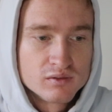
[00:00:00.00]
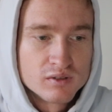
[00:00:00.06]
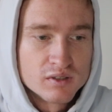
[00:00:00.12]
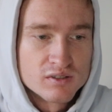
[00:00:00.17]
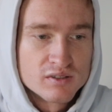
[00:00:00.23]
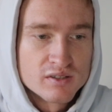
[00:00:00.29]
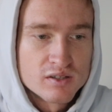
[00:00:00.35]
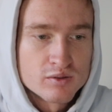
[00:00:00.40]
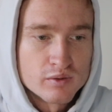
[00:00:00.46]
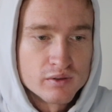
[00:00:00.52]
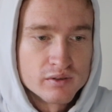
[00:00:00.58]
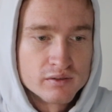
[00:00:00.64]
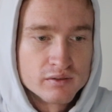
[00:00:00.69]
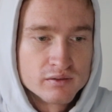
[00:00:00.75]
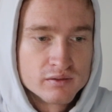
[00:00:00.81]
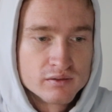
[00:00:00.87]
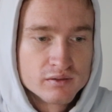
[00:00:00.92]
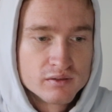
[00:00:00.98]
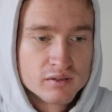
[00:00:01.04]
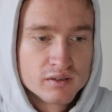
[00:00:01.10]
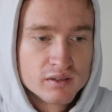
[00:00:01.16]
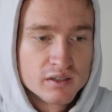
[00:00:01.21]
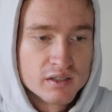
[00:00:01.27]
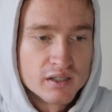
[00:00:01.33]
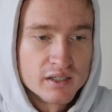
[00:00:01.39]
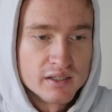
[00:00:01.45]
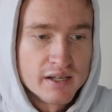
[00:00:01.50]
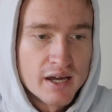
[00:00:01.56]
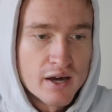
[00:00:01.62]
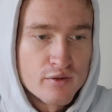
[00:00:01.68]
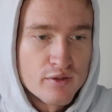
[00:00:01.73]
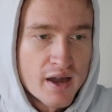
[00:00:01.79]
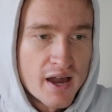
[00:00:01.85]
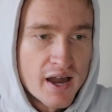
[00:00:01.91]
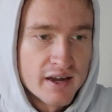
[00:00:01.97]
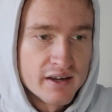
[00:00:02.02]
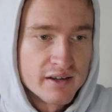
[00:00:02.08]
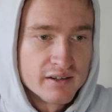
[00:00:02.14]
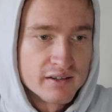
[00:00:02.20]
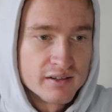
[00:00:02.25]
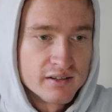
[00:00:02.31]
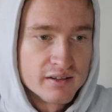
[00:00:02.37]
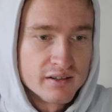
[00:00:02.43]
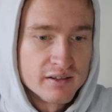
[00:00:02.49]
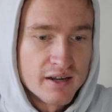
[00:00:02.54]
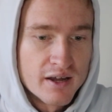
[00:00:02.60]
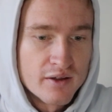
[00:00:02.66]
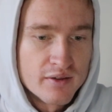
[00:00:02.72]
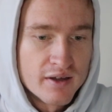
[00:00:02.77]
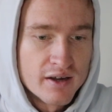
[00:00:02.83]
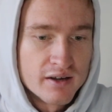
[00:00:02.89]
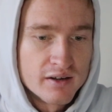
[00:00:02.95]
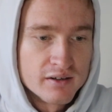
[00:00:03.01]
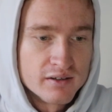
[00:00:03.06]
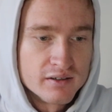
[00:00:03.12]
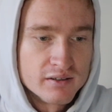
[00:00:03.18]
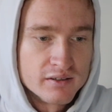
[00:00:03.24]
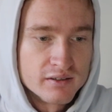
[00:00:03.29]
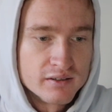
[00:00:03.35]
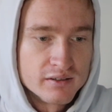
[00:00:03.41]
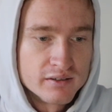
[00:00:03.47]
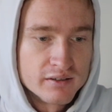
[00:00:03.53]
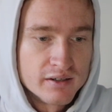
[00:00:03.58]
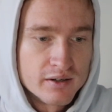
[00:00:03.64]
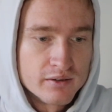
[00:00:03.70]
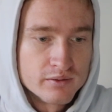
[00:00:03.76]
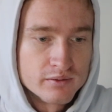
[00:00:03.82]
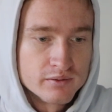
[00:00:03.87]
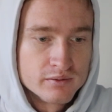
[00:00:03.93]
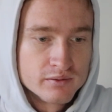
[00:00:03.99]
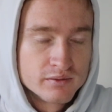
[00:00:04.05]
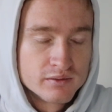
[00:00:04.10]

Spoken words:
It's this one, and now that, and now that, or no.